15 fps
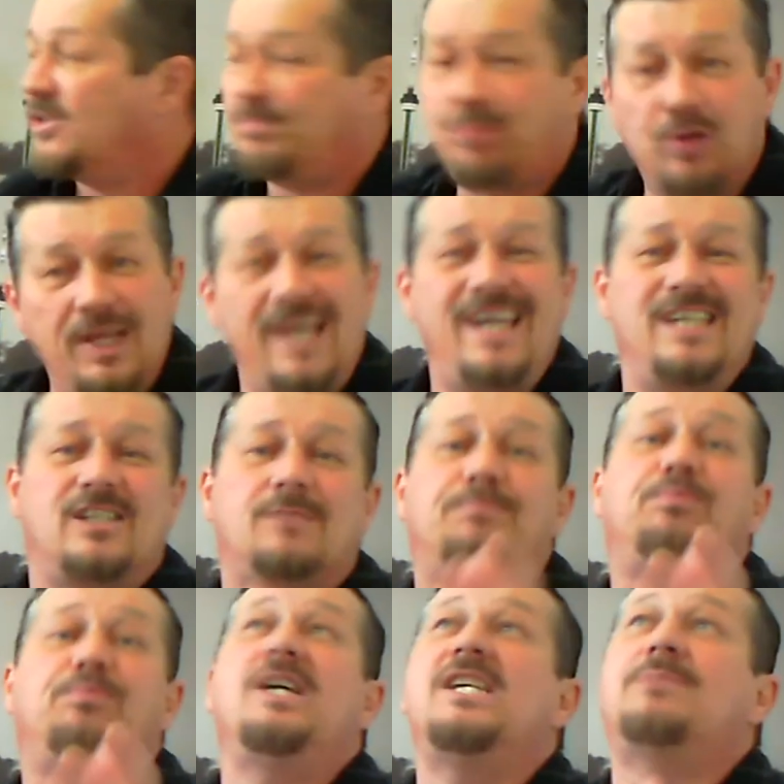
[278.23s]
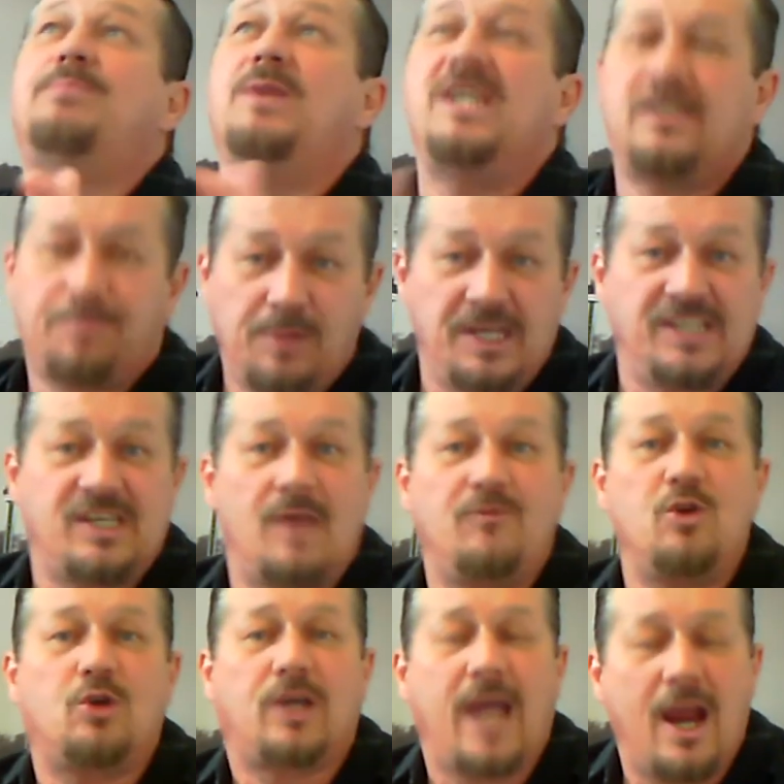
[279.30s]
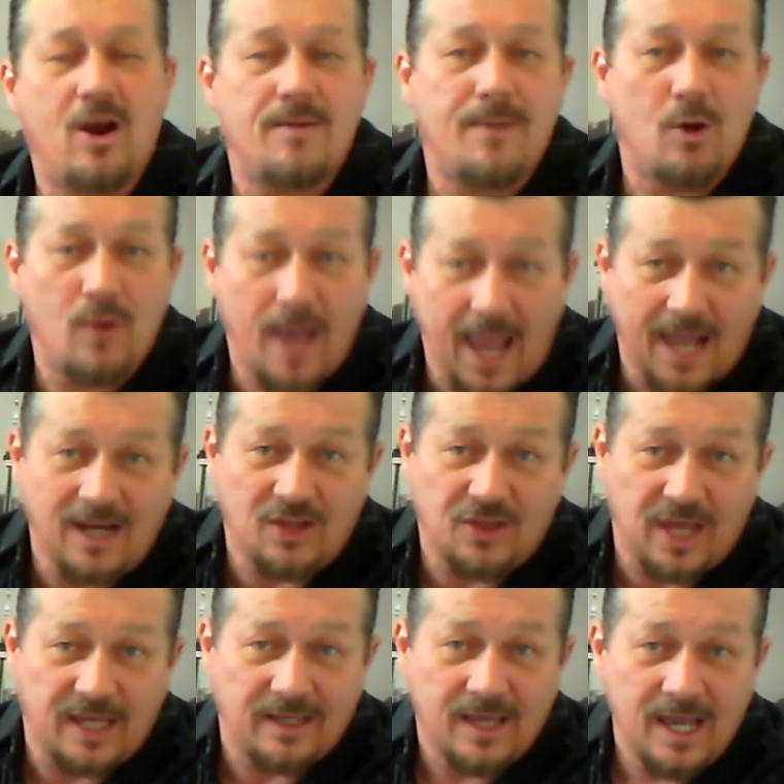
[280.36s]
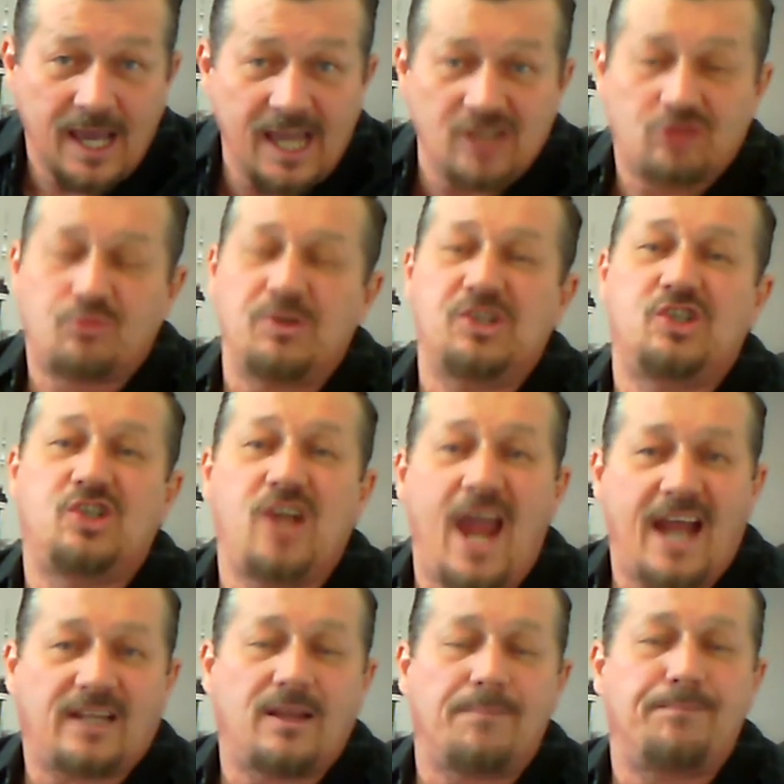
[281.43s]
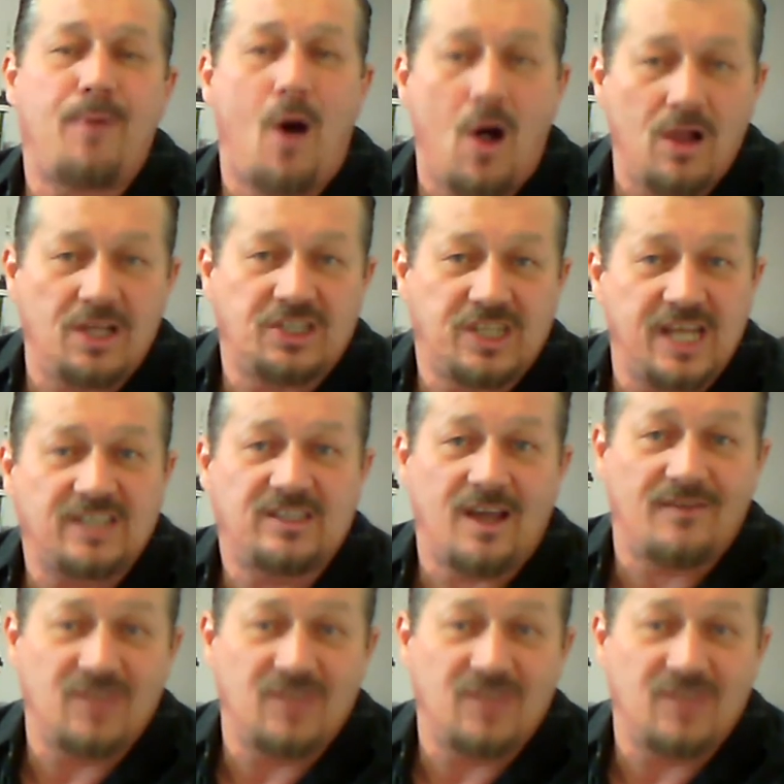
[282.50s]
Please, please, please, please, if you care about anything, is reject the politics of the